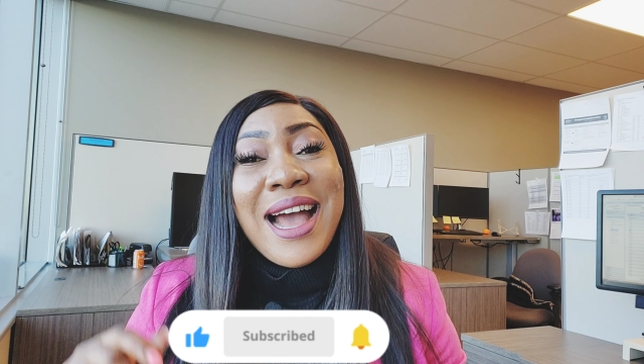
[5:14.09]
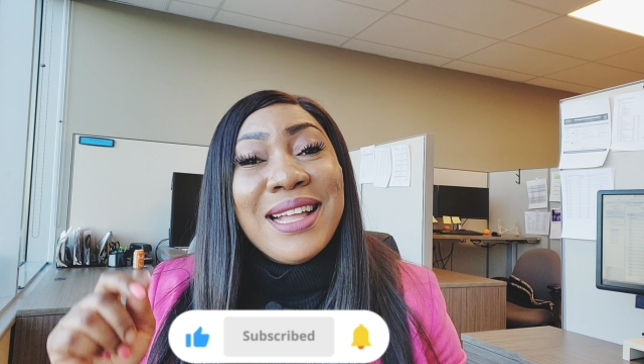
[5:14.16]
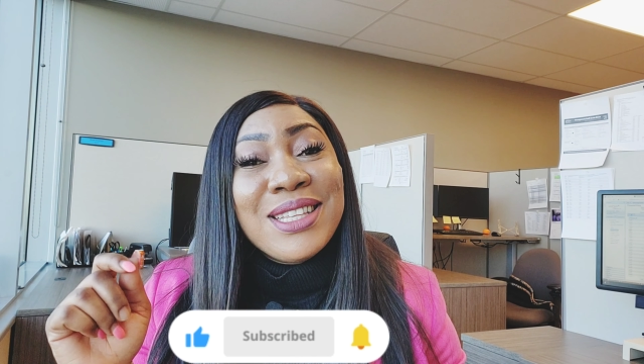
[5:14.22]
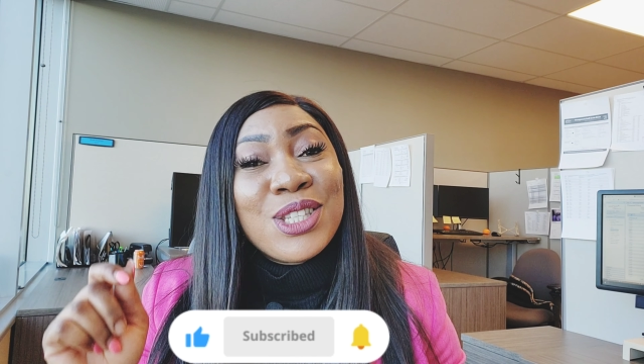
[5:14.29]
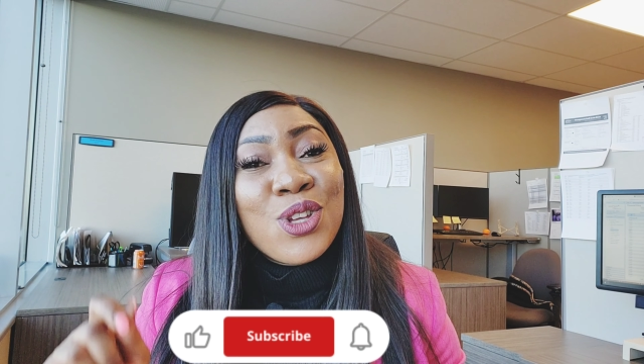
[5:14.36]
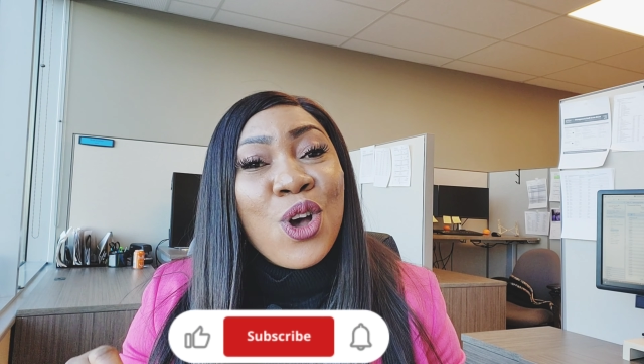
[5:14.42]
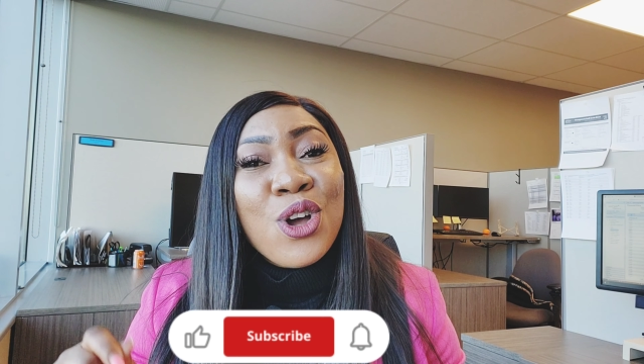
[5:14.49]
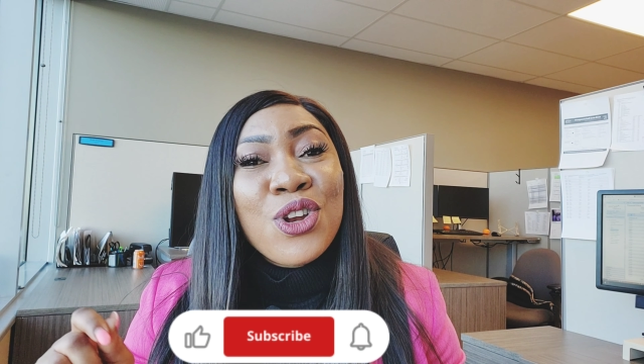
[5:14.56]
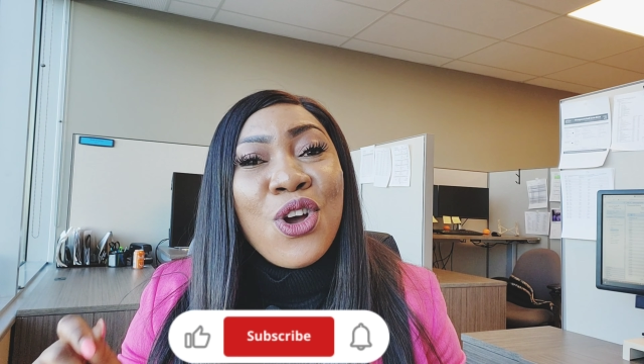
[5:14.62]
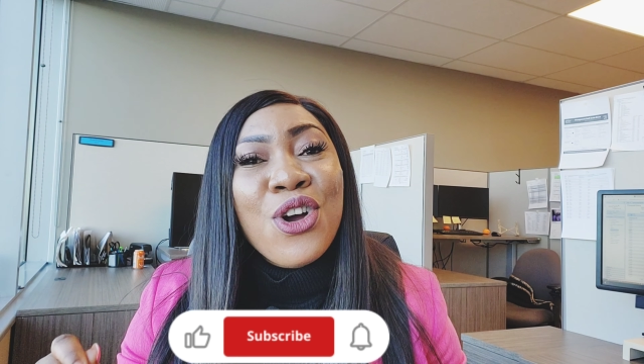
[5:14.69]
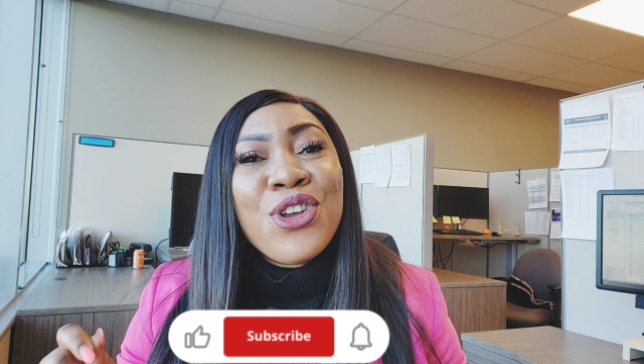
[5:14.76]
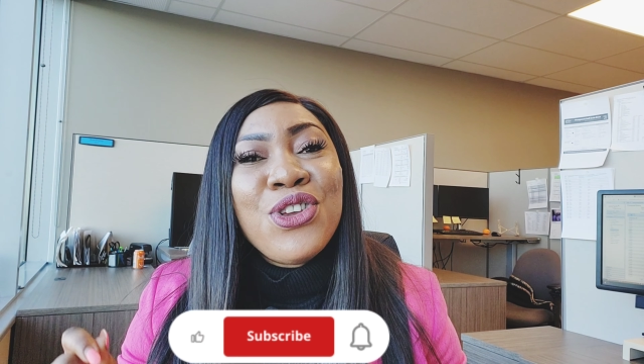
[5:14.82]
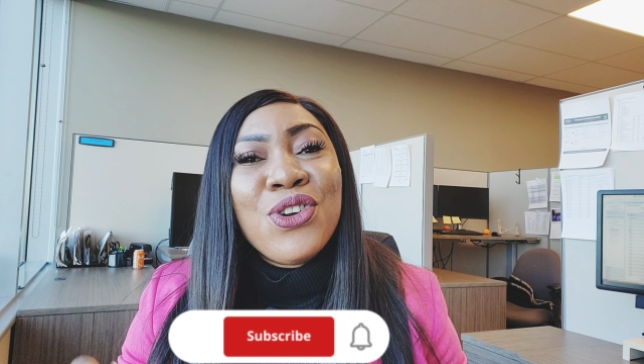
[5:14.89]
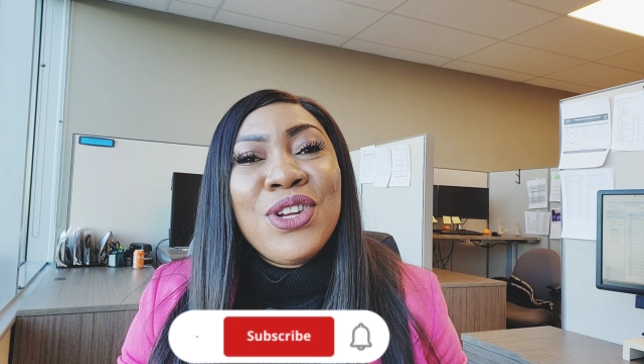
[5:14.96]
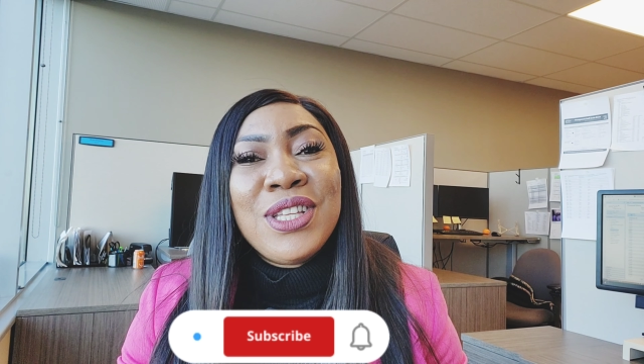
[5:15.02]
and turn
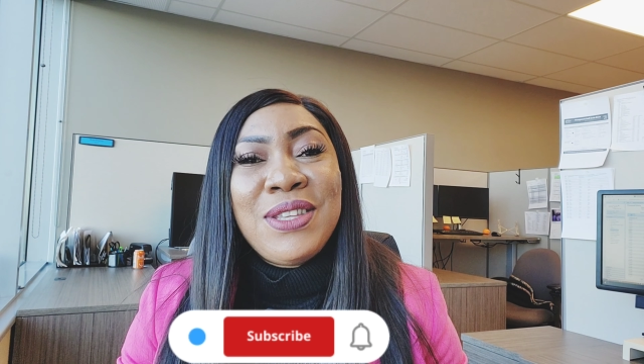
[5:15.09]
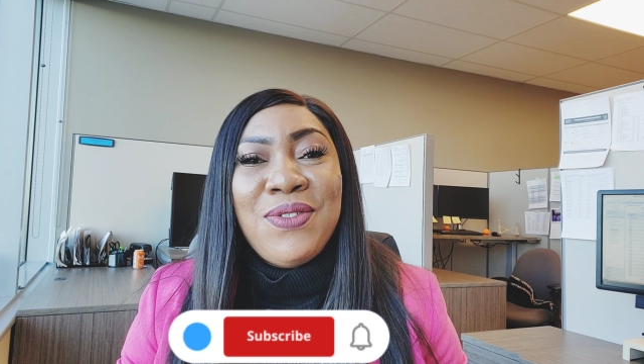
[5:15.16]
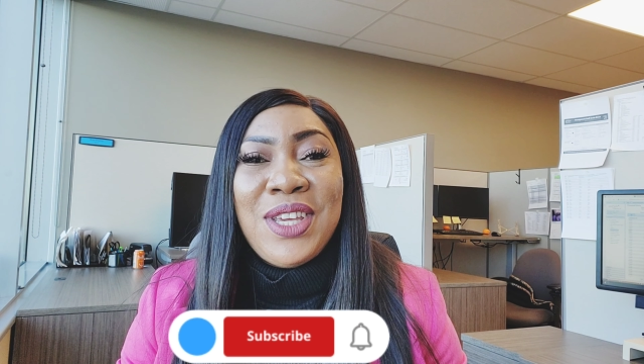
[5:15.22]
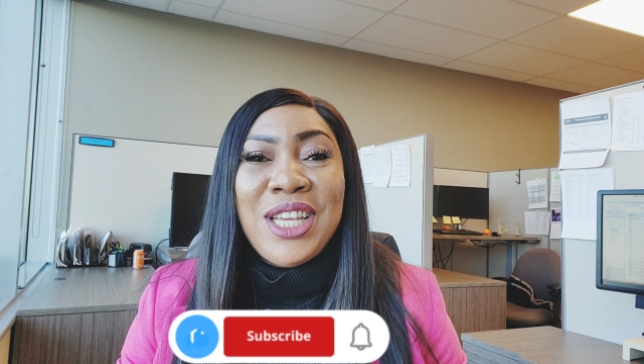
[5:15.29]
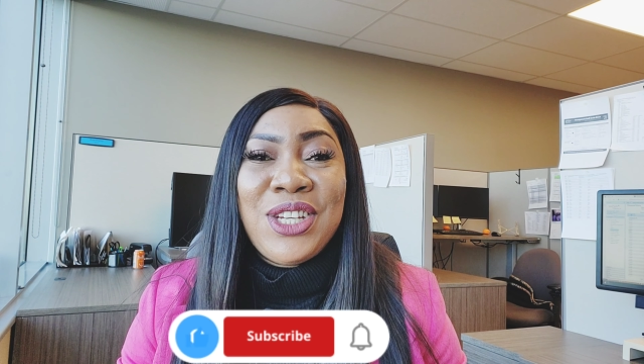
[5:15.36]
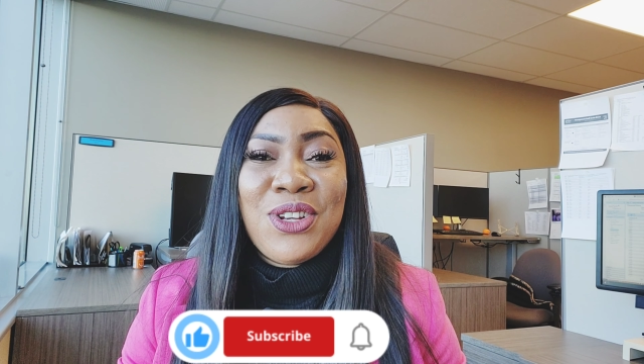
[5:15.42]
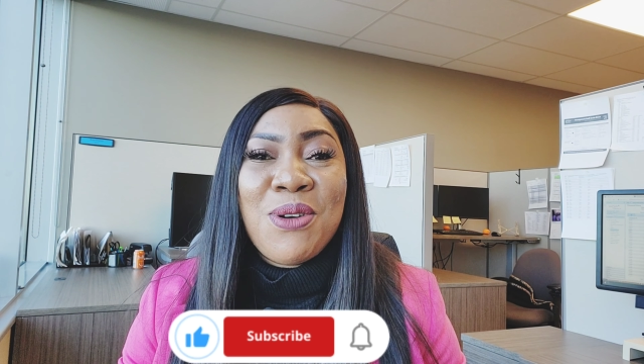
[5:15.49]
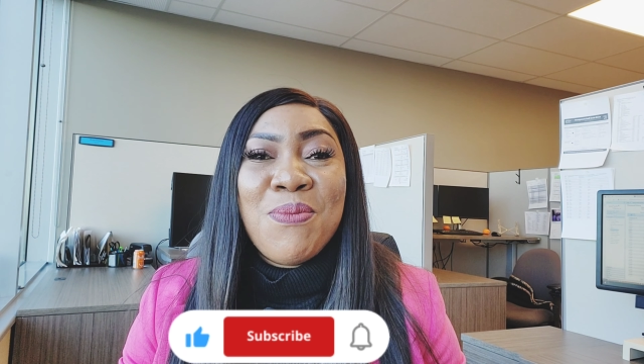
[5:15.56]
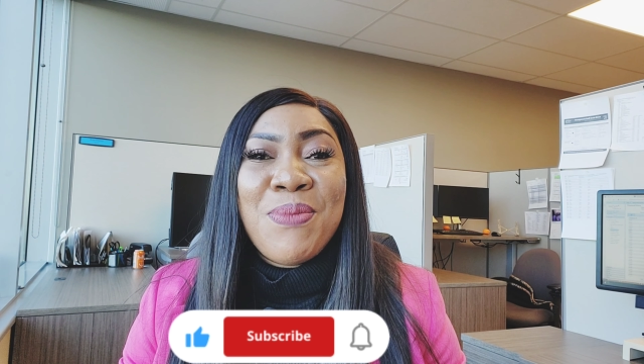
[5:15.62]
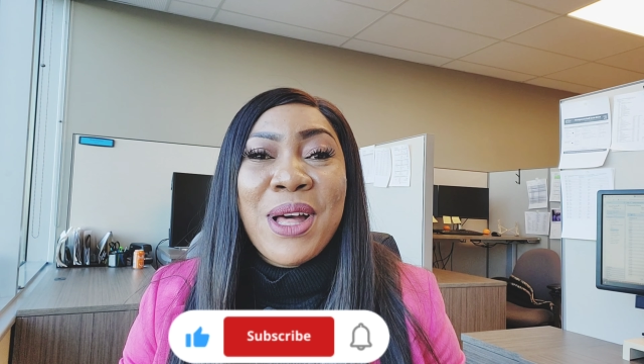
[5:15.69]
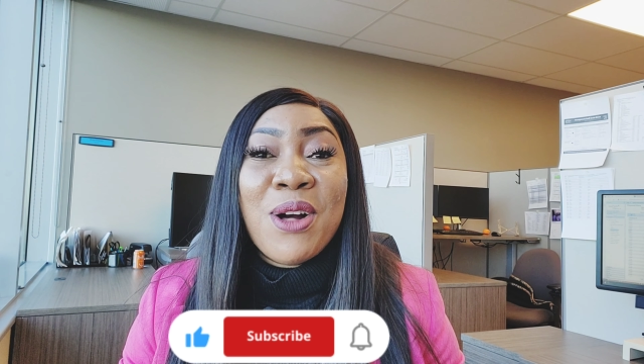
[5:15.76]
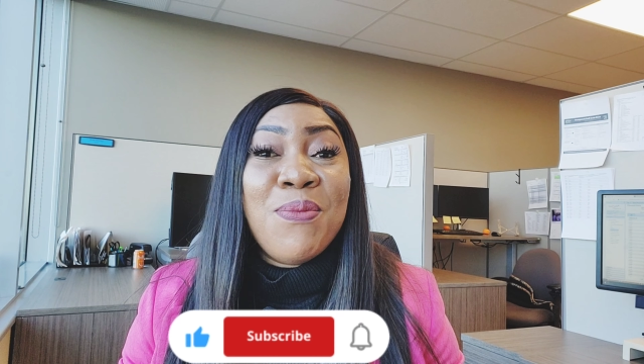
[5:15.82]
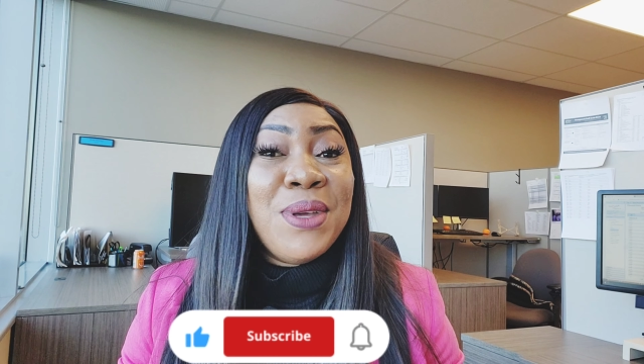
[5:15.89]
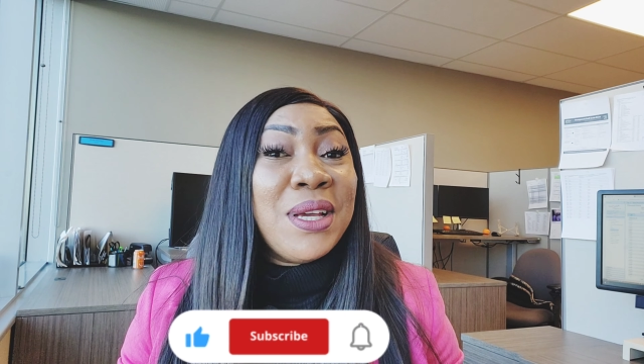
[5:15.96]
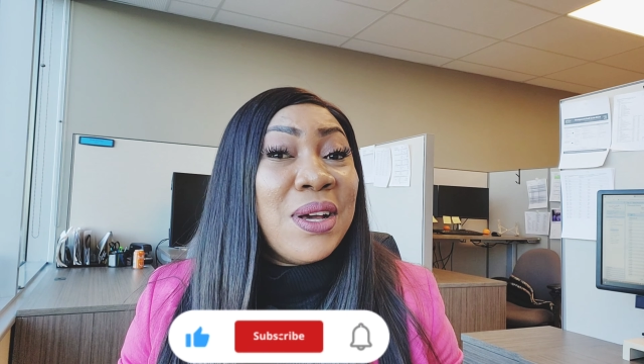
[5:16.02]
on your notification
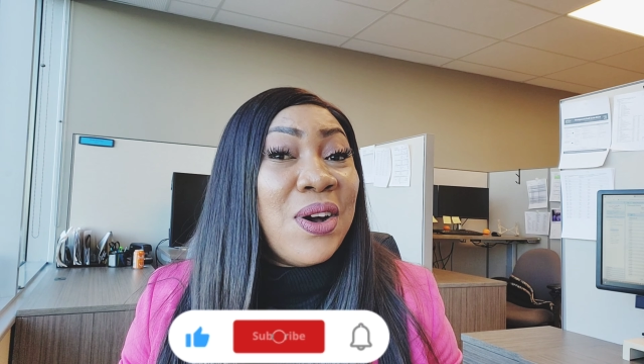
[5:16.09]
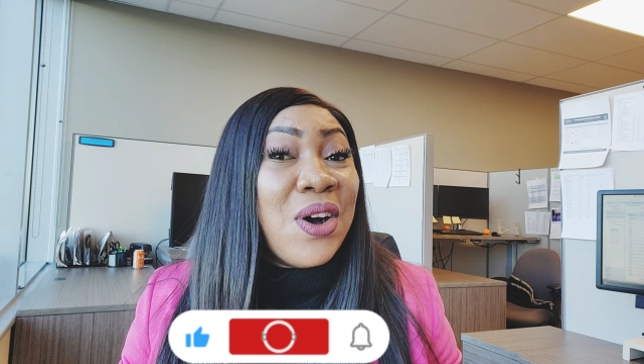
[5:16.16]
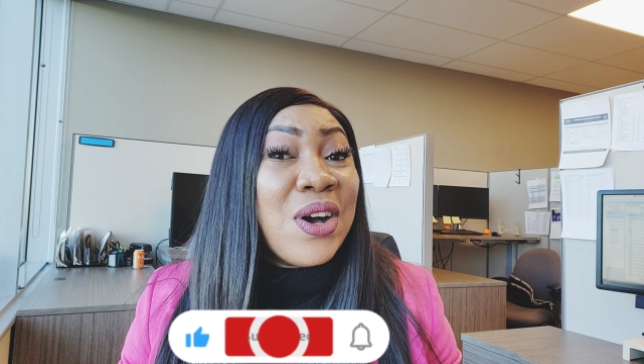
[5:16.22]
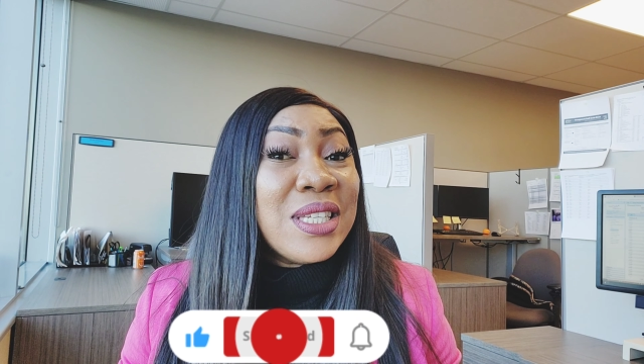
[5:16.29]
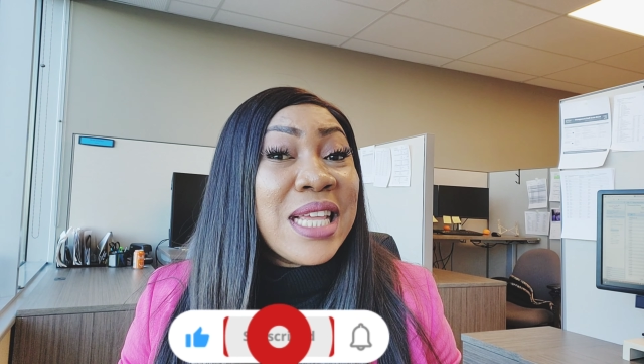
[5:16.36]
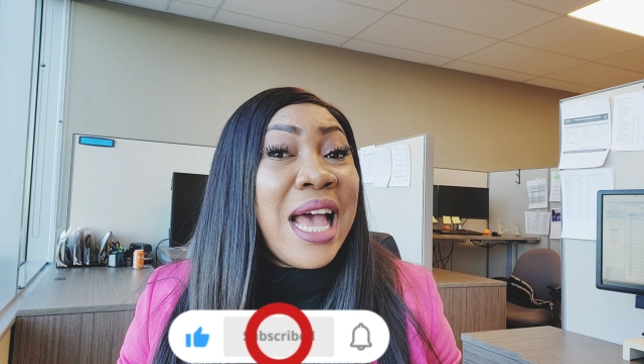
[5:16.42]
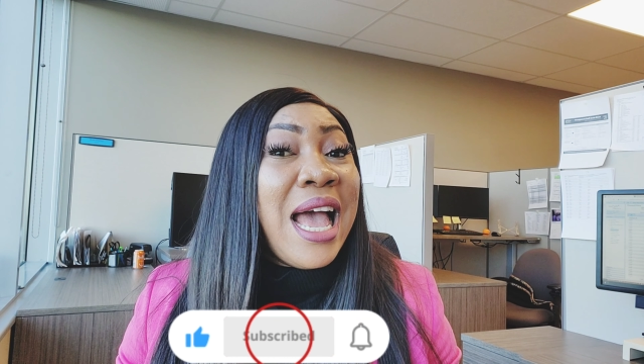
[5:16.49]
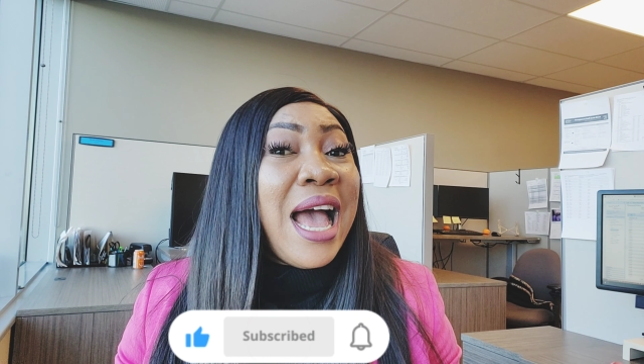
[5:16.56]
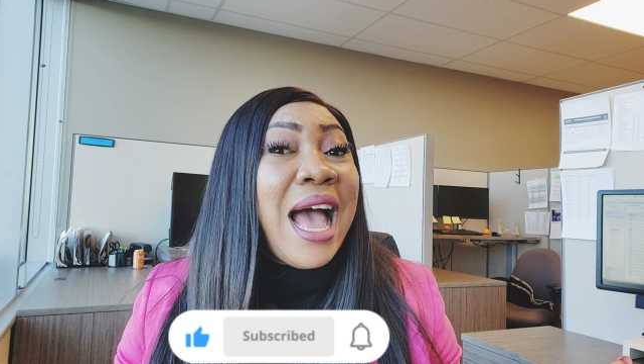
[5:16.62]
bell because